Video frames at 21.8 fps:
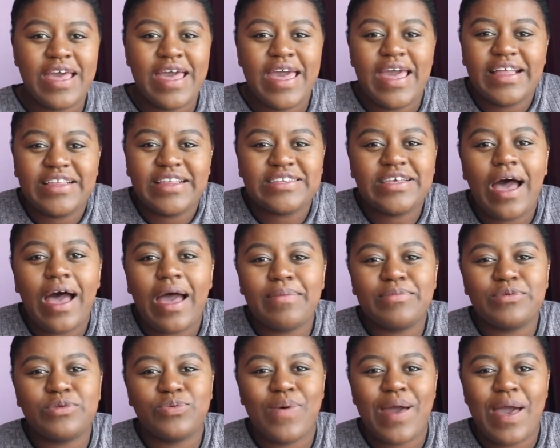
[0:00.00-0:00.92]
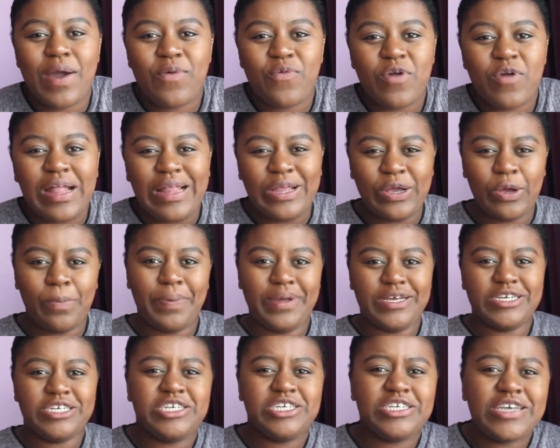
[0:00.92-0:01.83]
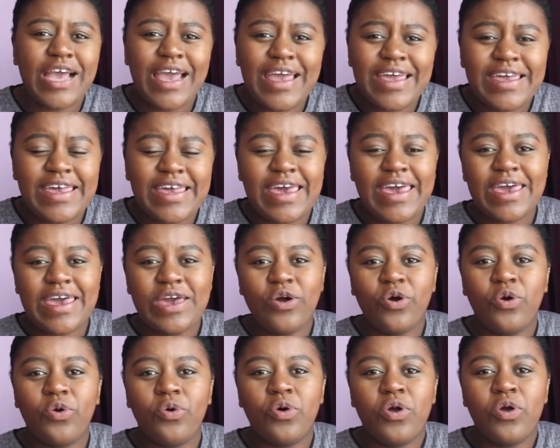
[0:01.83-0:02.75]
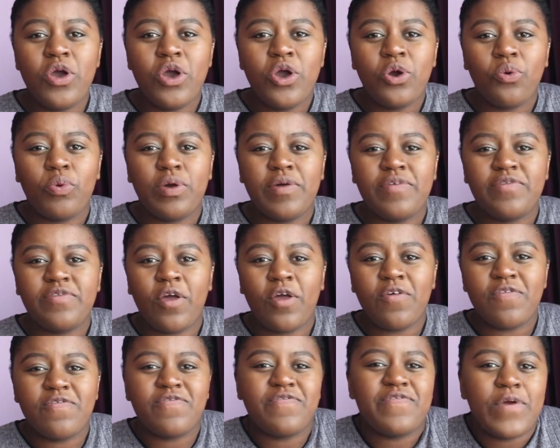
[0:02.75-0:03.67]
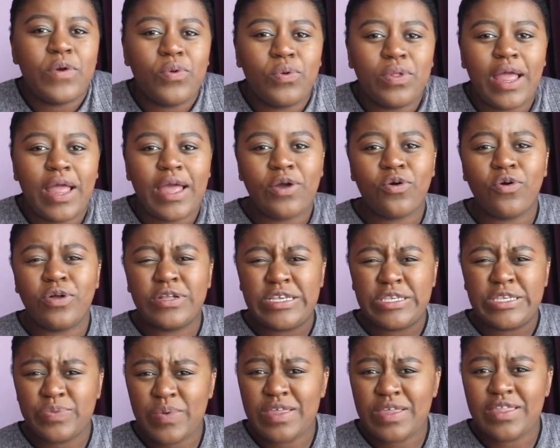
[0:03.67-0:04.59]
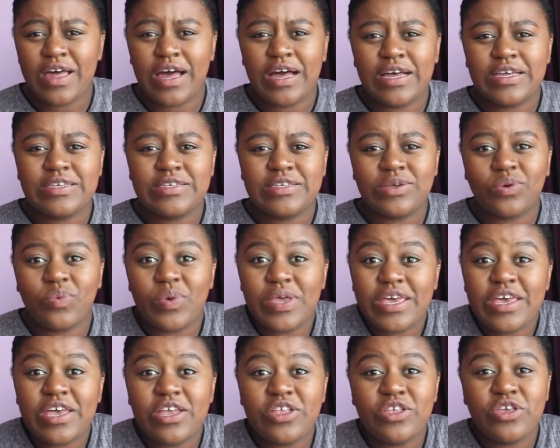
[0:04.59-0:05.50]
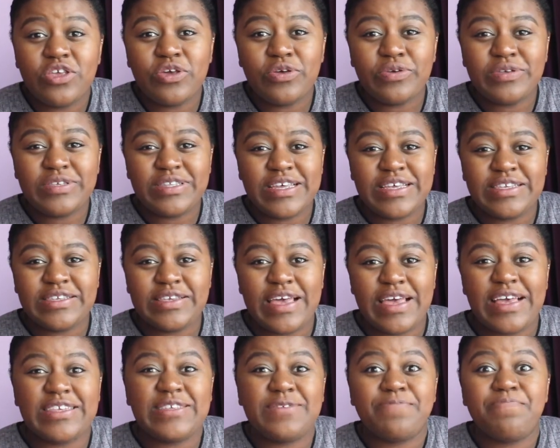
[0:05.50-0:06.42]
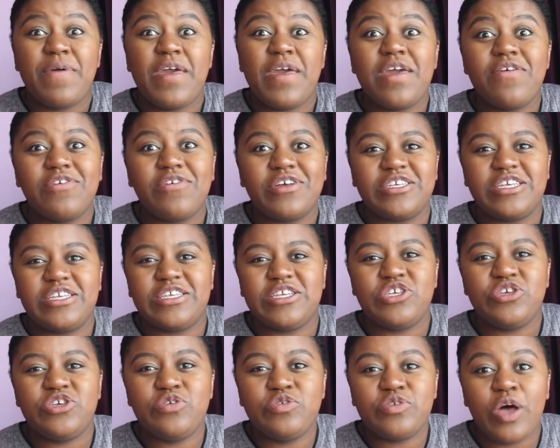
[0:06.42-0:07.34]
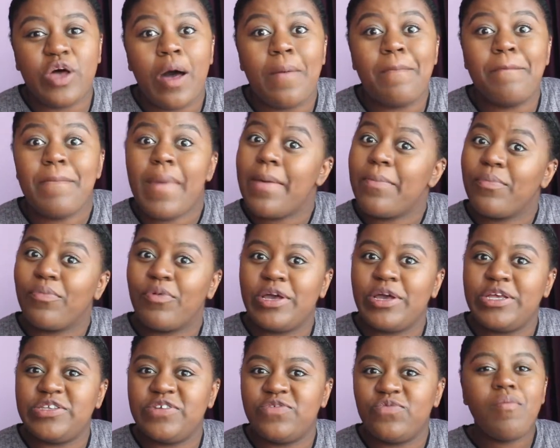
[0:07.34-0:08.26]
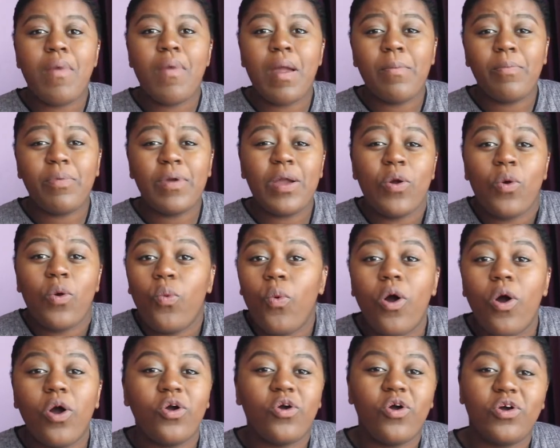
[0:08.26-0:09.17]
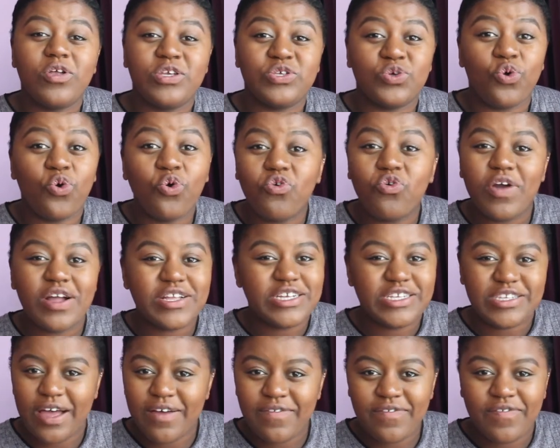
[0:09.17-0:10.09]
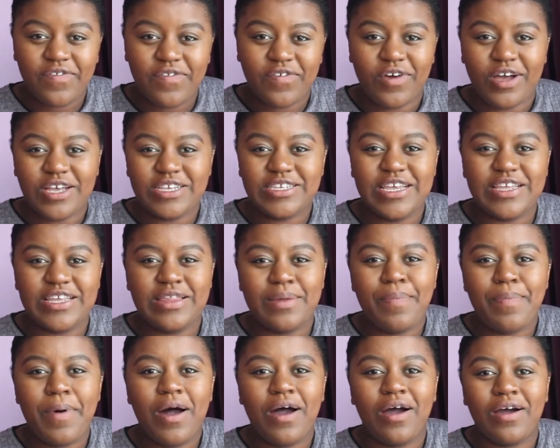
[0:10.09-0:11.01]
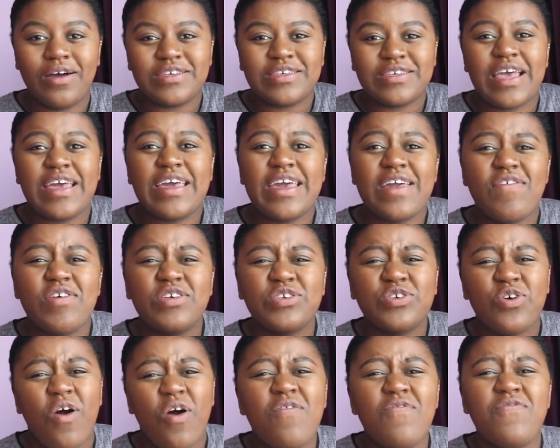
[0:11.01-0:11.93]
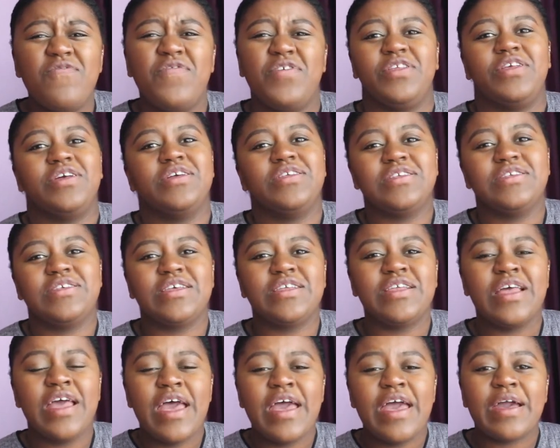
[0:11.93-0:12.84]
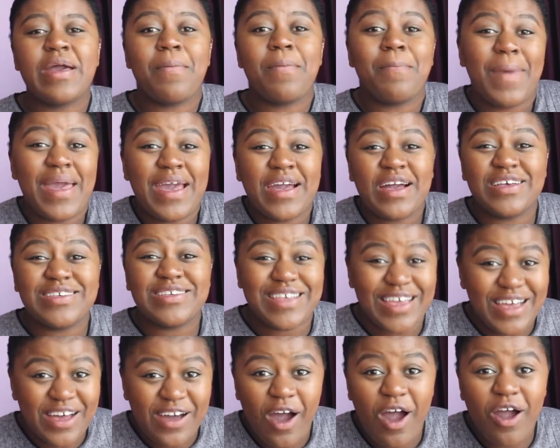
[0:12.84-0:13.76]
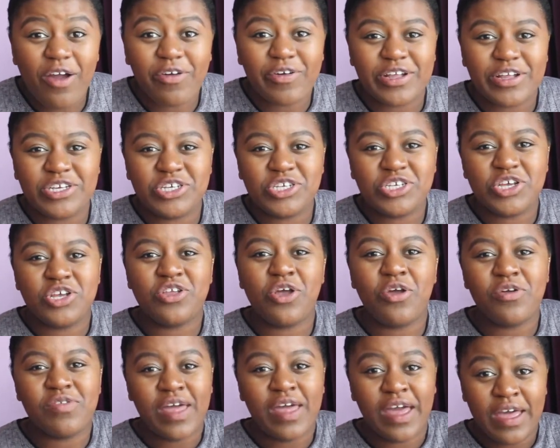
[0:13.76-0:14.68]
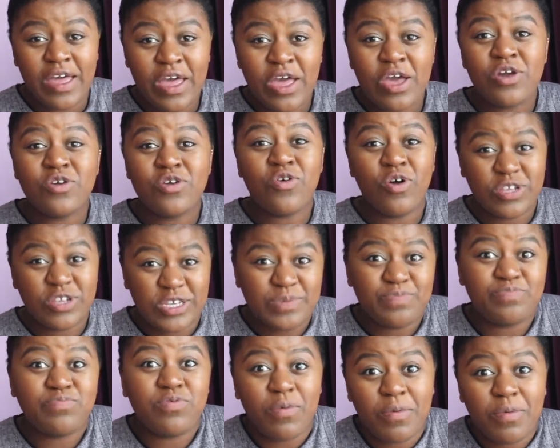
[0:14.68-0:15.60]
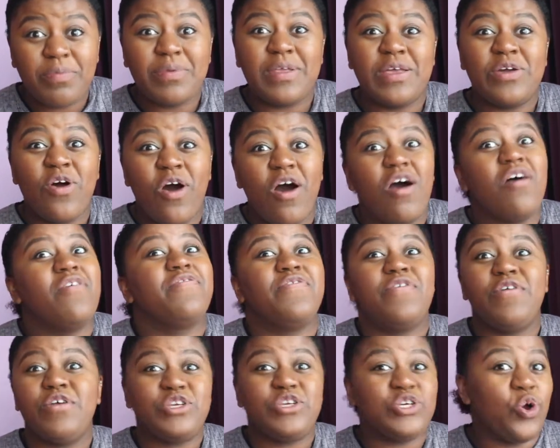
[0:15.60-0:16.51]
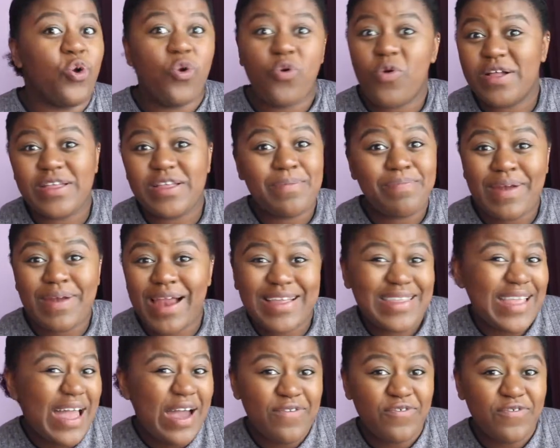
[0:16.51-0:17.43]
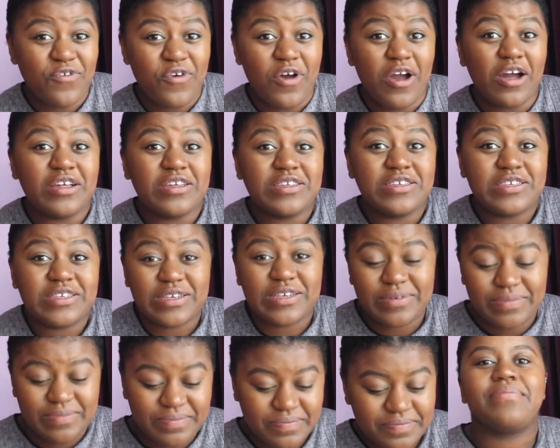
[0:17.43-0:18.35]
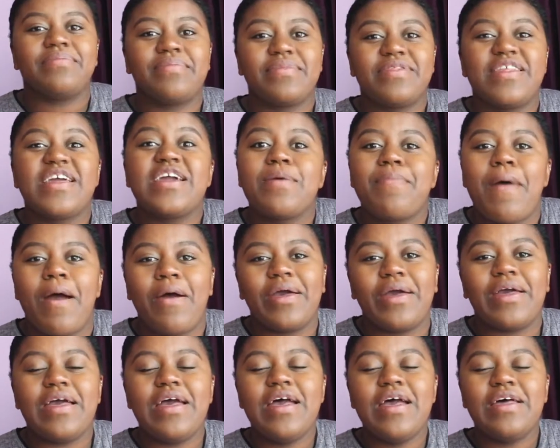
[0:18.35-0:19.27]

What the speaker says: In times where we're a little bit shaky or we don't feel like God is with us, we can use these experiences and use our memories of remembering what God has already done for us in the past can give us confidence and can make us encouraged to know that God has probably got our future already planned out for us. Think about it.